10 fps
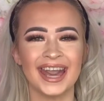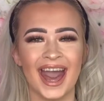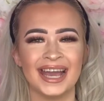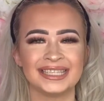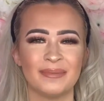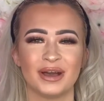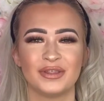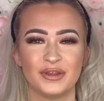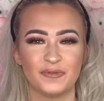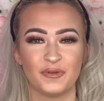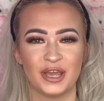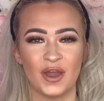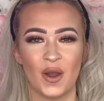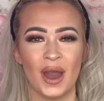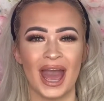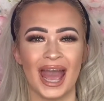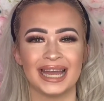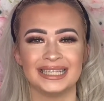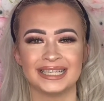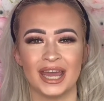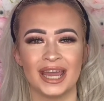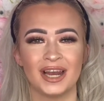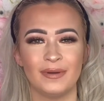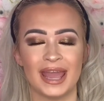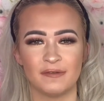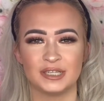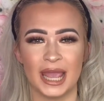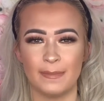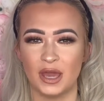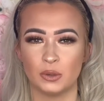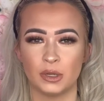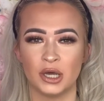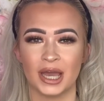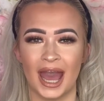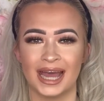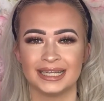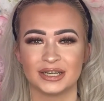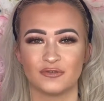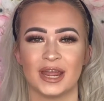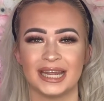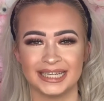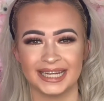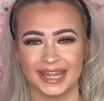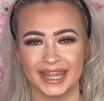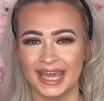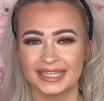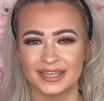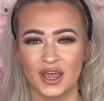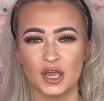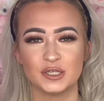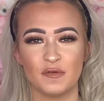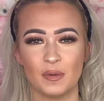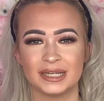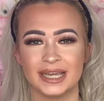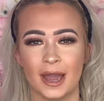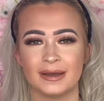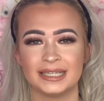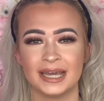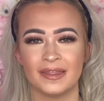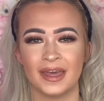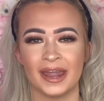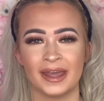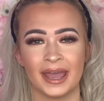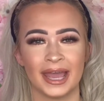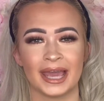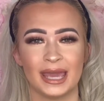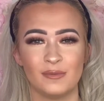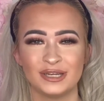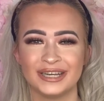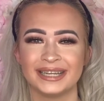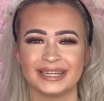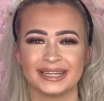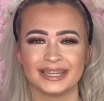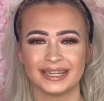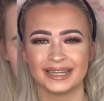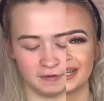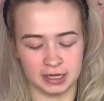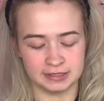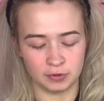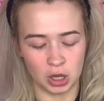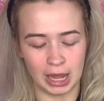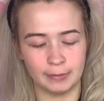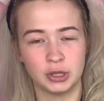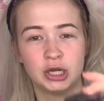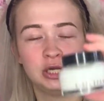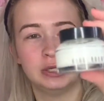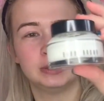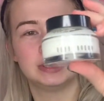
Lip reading: guys, I'm back with another video. I did a glowy everyday makeup look and created this. So if you want to see how I did it, then keep watching. So first of all, I'm going to use